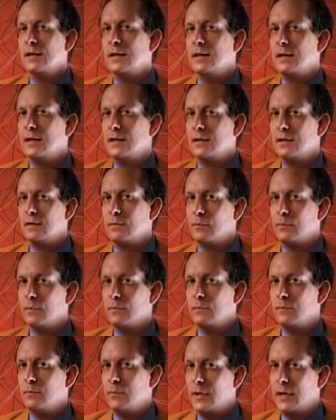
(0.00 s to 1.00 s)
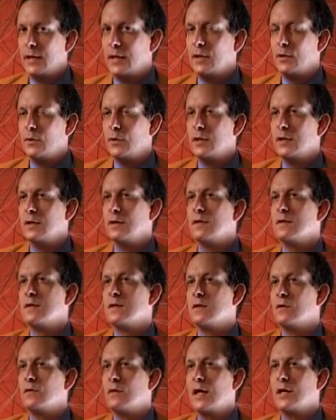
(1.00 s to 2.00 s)
And by going in
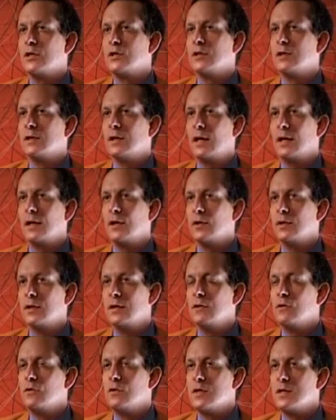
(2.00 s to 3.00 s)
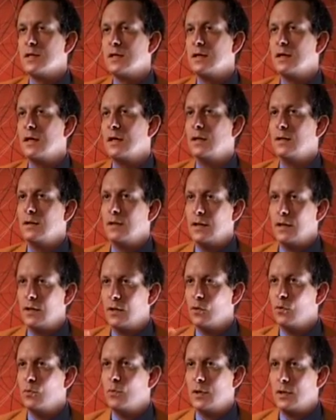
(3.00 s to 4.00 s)
this direction, I got interested in the
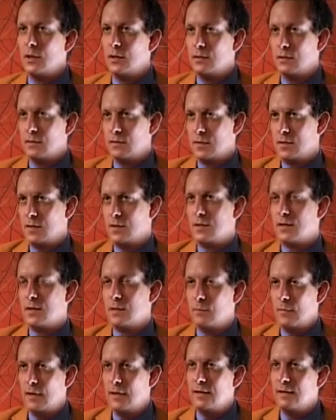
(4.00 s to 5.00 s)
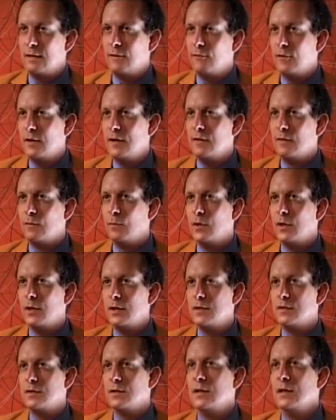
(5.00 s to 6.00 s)
human system interface
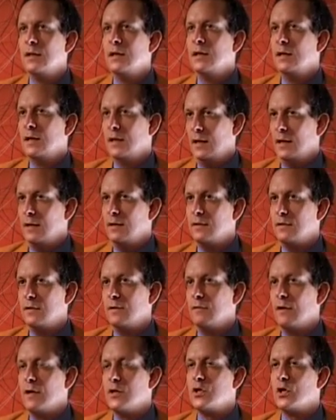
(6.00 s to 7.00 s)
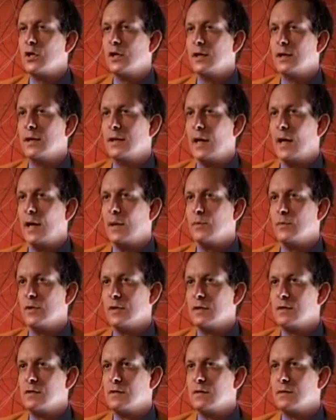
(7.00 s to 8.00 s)
part and eventually in
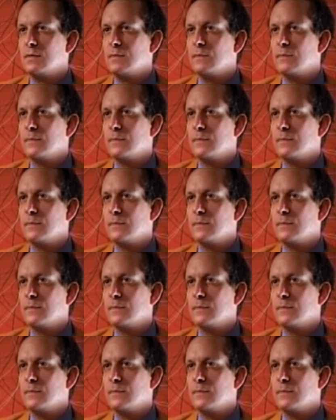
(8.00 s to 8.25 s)
haptics.